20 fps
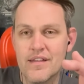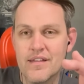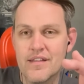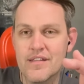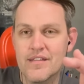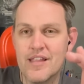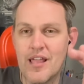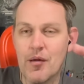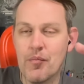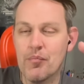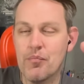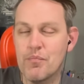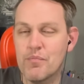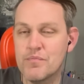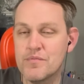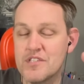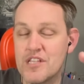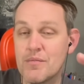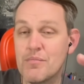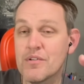that
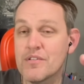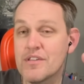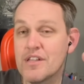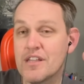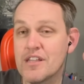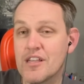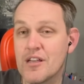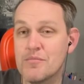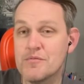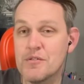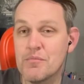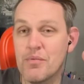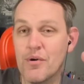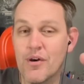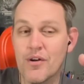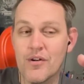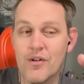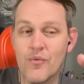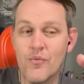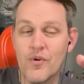typically comes
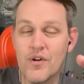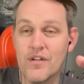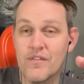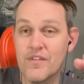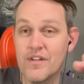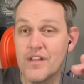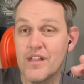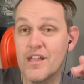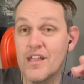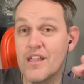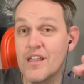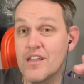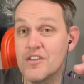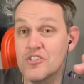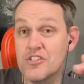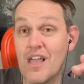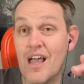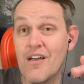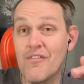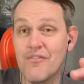apart on one of a, a,
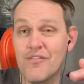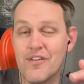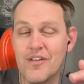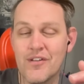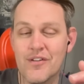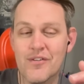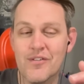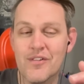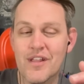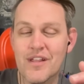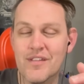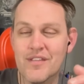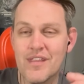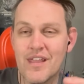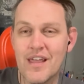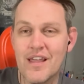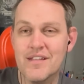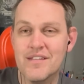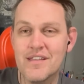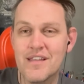shaft failure like
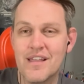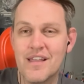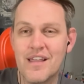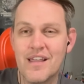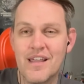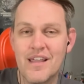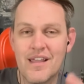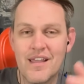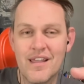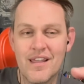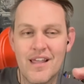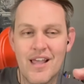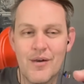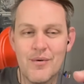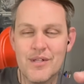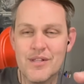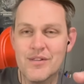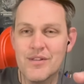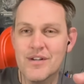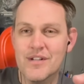that. And
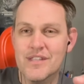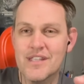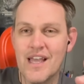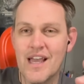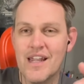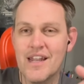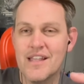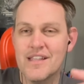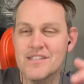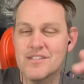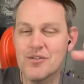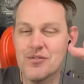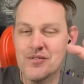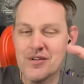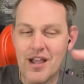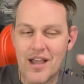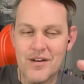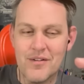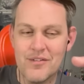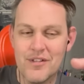we looked at it, so
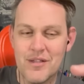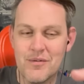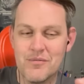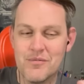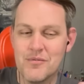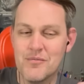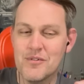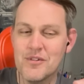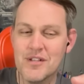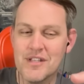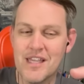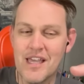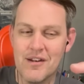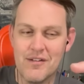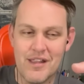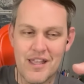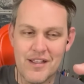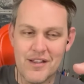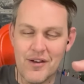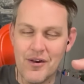not only we would look at it
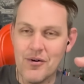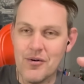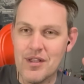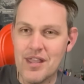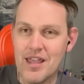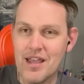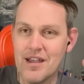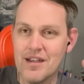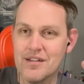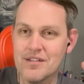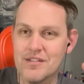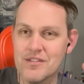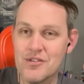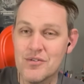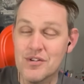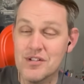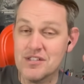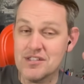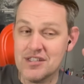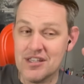like, oh yeah, you
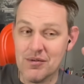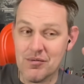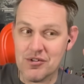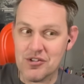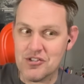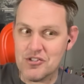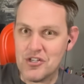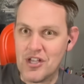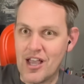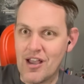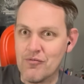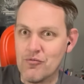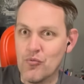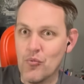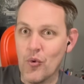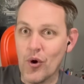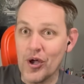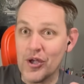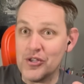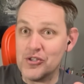could see where the shaft
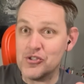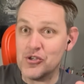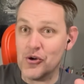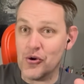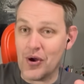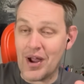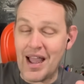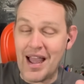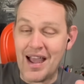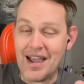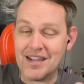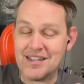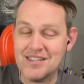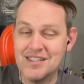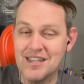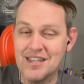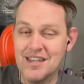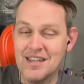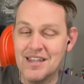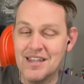was cracked.